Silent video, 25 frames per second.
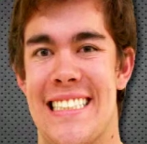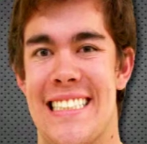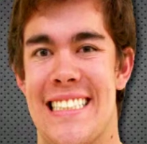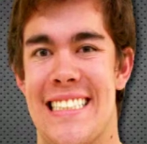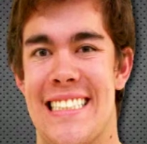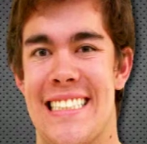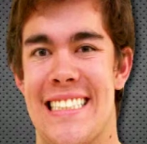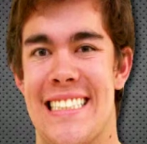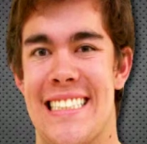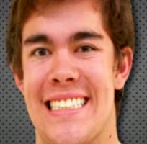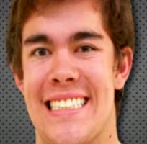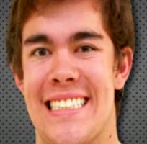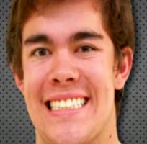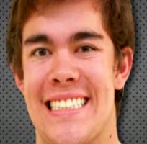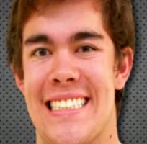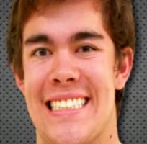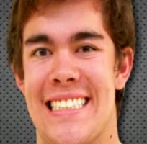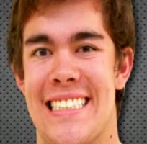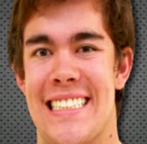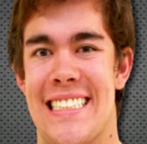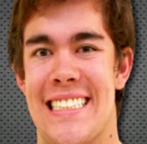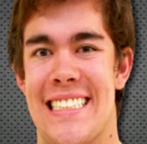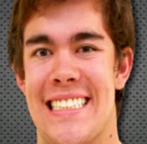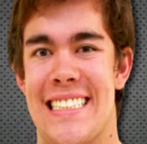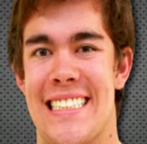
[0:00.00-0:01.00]

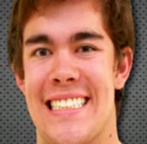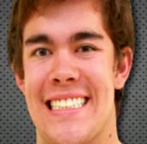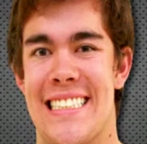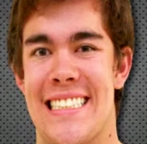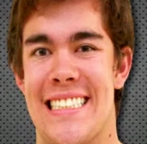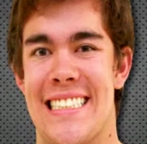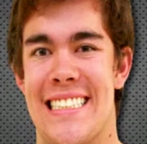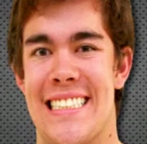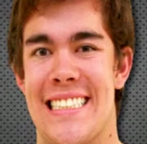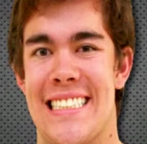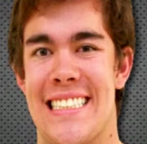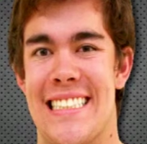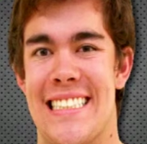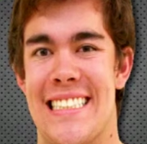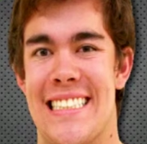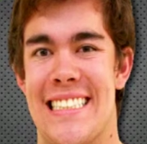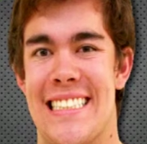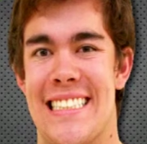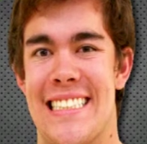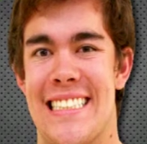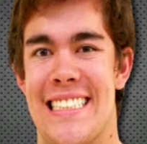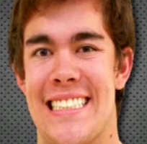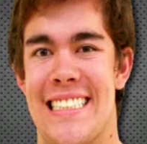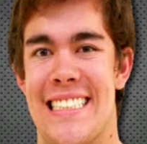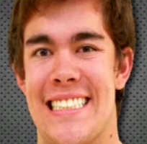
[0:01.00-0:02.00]

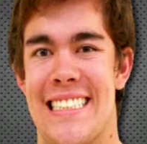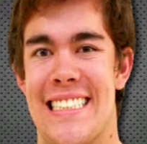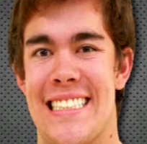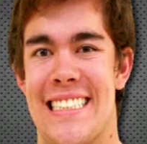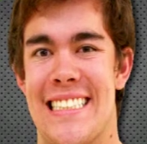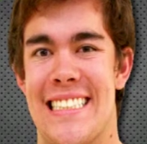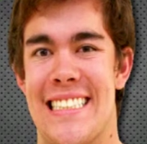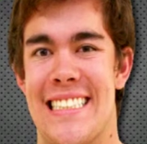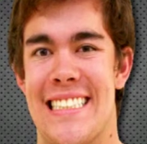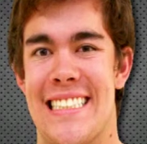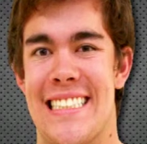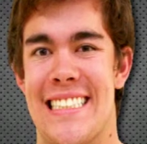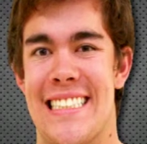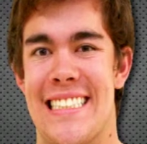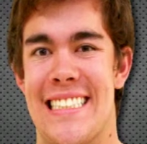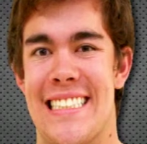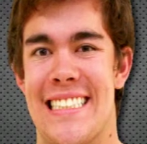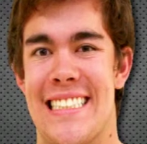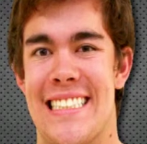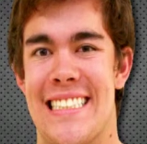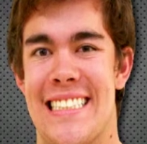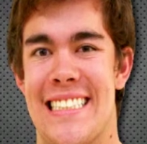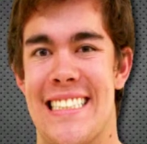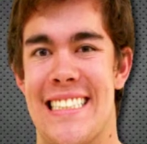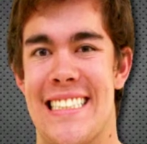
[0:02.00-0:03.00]

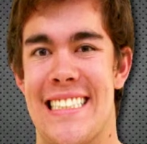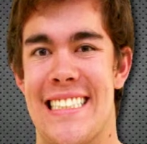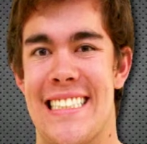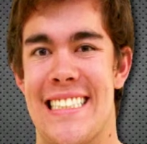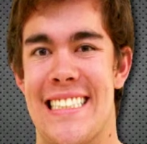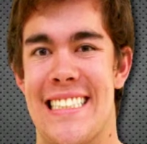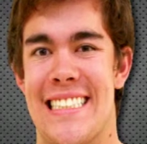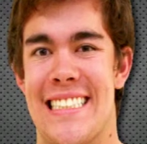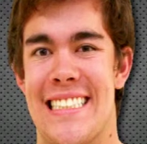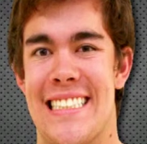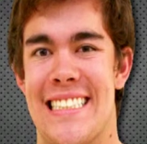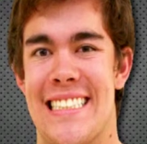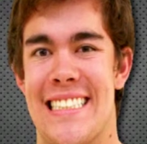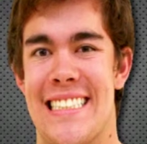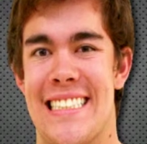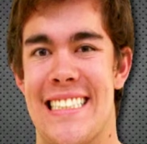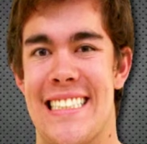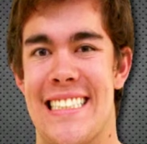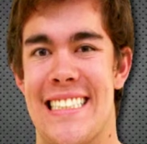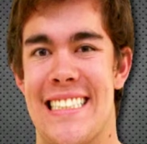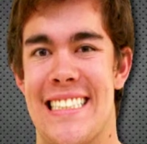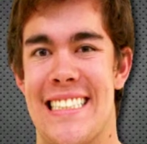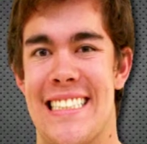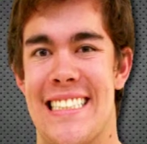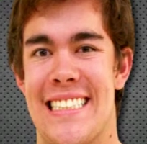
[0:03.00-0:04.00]

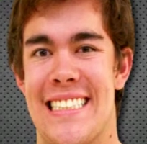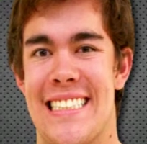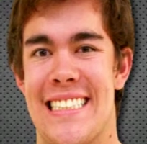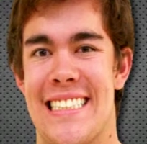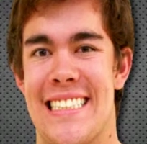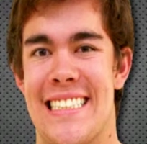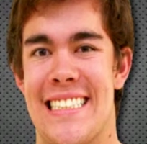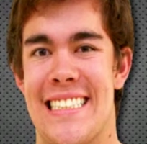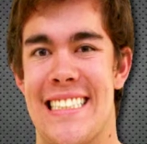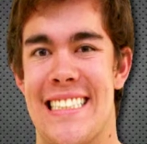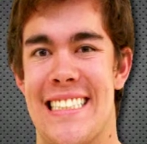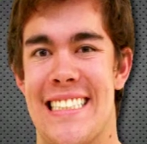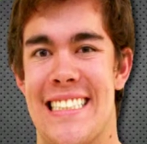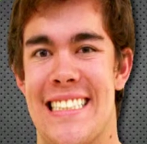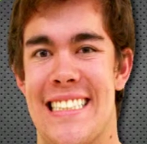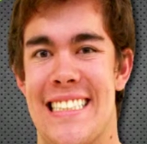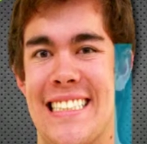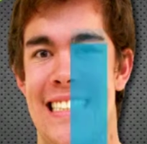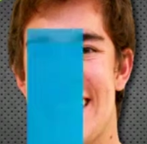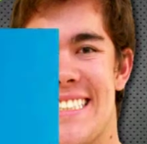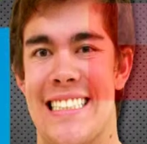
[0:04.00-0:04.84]
[no speech]